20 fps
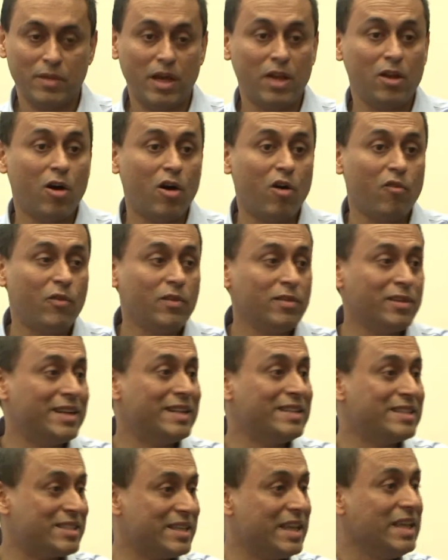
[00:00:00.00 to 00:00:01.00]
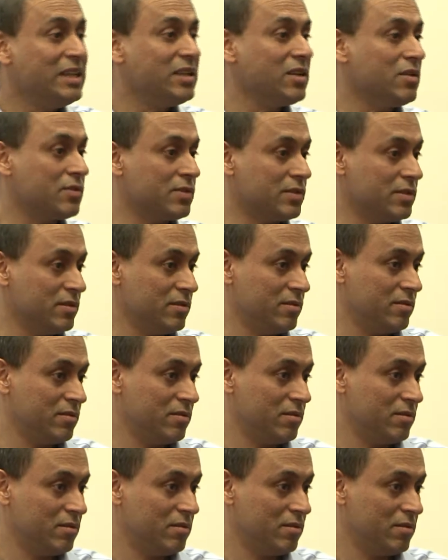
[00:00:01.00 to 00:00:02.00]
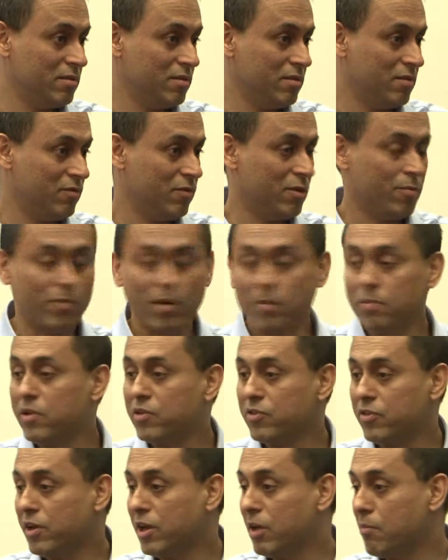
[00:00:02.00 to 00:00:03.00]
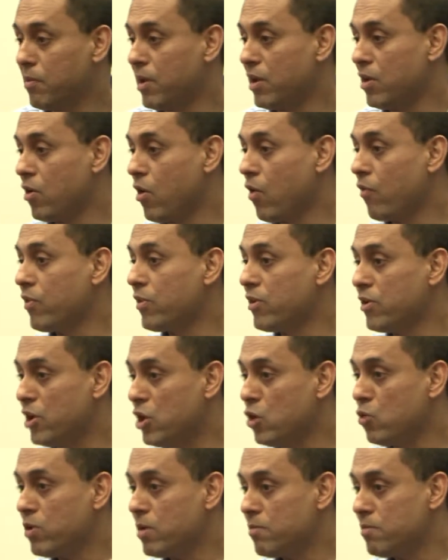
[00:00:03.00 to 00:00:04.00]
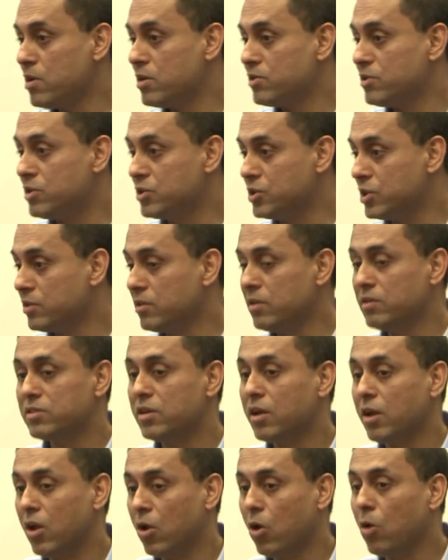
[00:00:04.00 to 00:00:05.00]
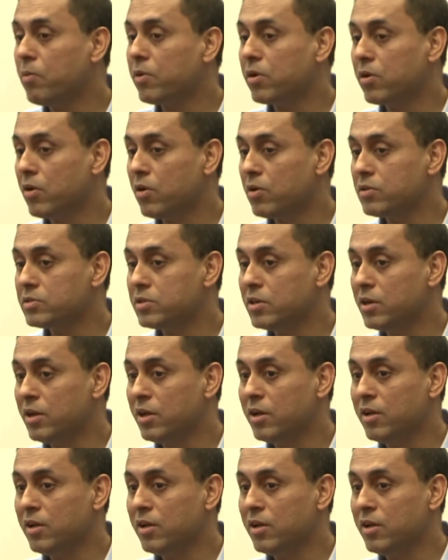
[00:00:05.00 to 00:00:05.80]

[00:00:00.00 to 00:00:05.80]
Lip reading: And often the incentives for publishing in many of the new emerging journals are low because